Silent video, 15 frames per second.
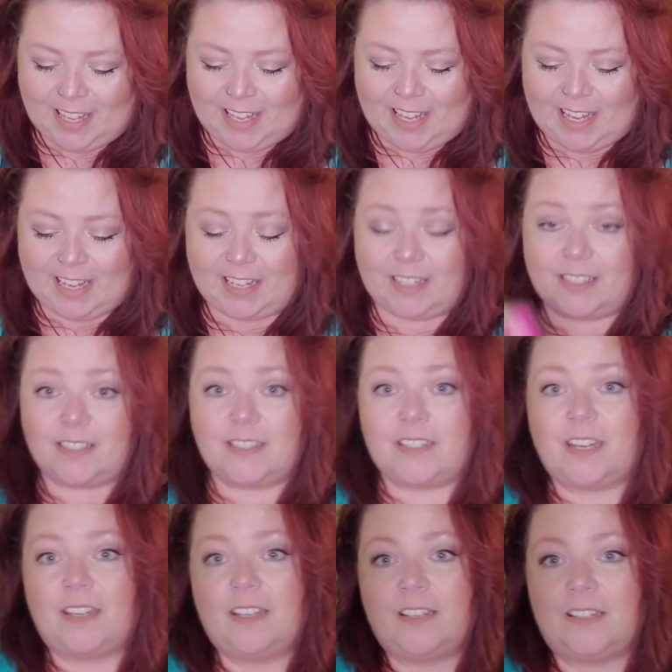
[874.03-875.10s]
And
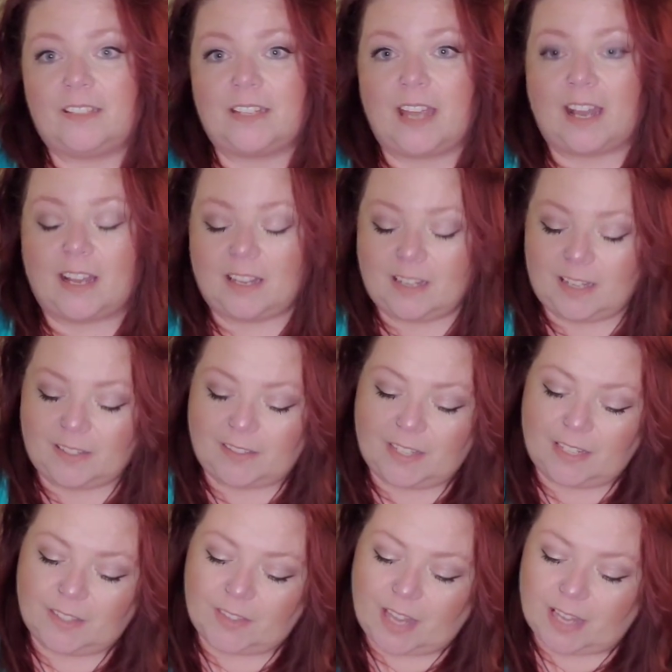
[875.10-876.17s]
yeah, I
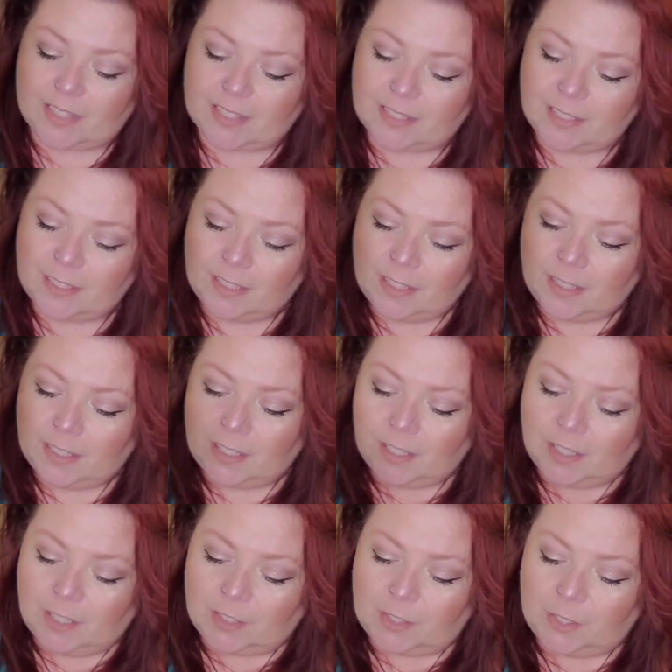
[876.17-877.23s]
think that
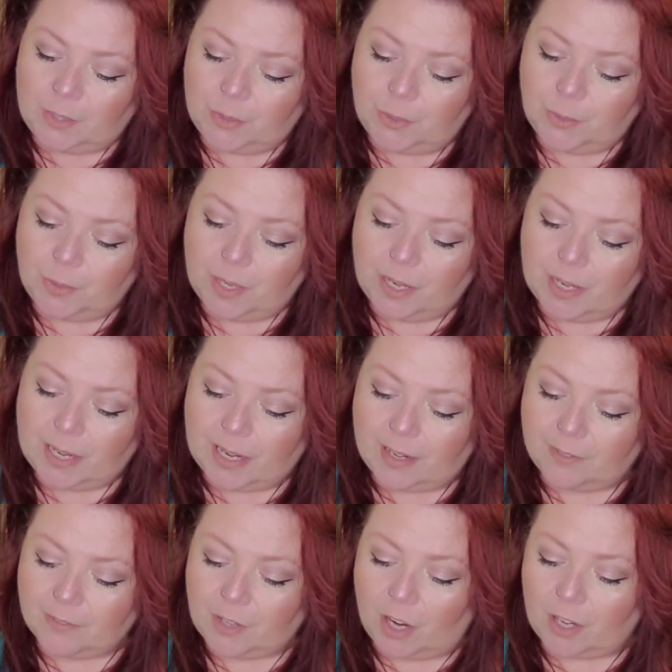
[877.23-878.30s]
you
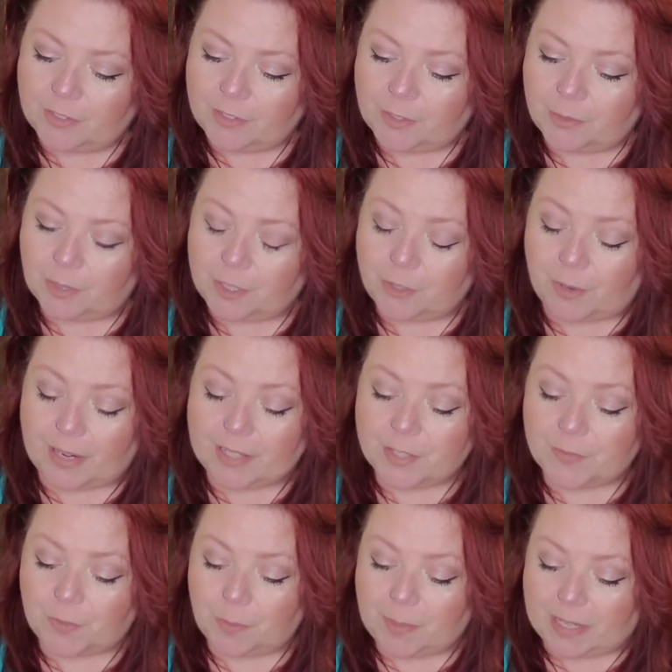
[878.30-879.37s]
have gone through a
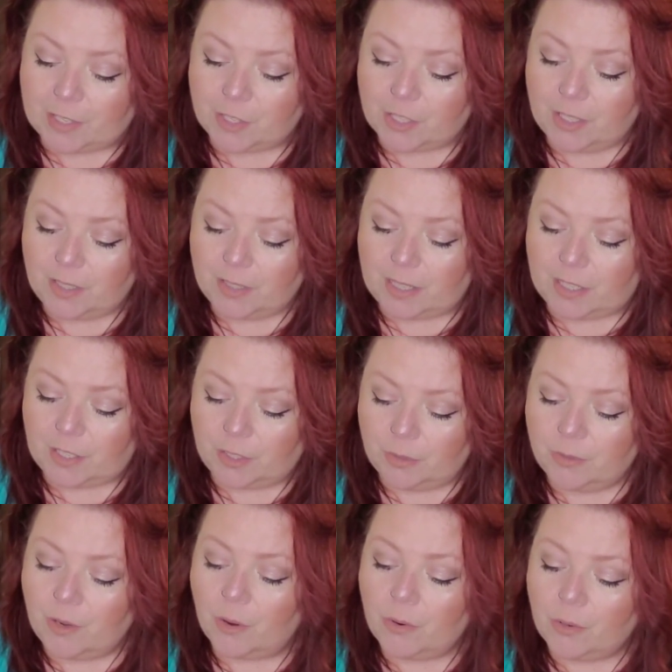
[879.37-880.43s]
transformation, that you
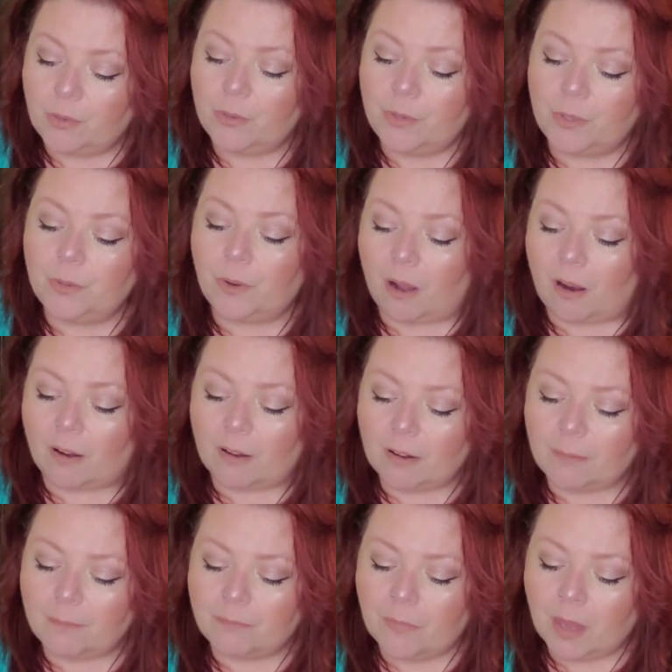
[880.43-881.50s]
know who you
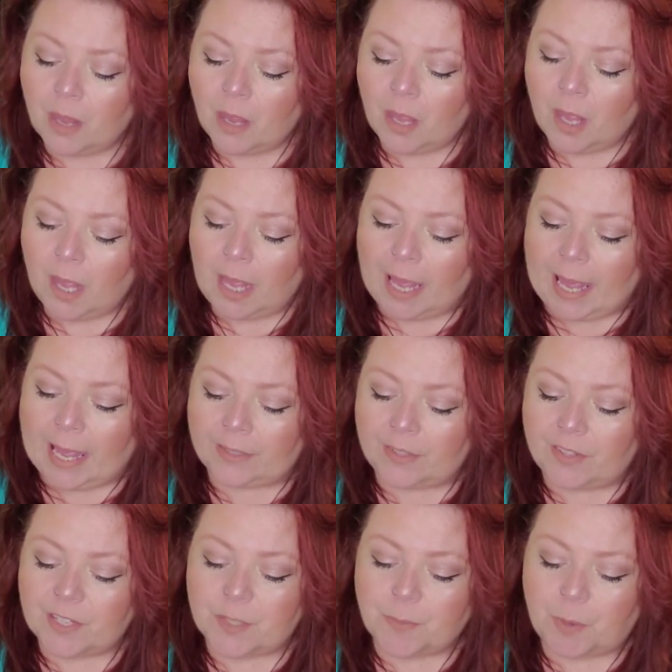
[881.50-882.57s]
are. And
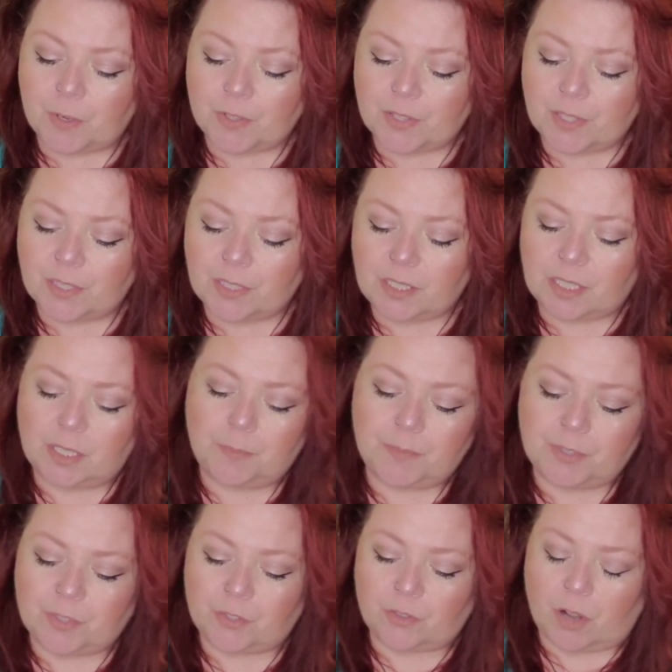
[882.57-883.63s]
this person
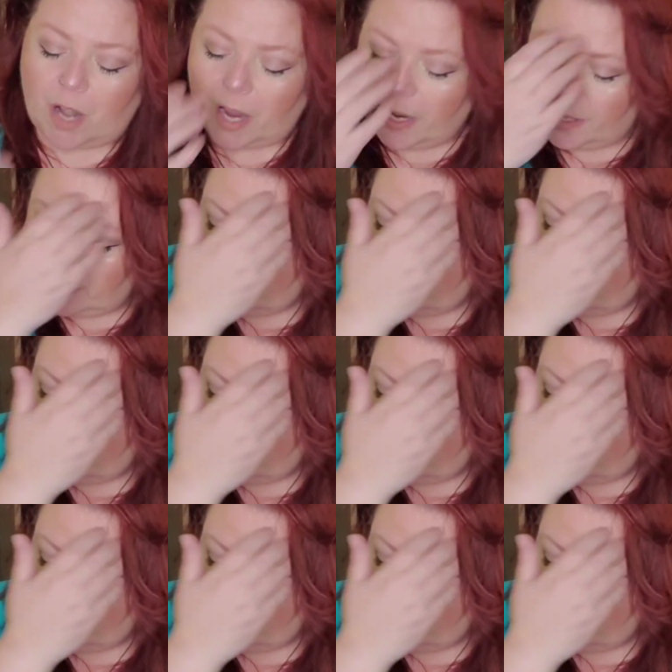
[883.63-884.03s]
keeps trying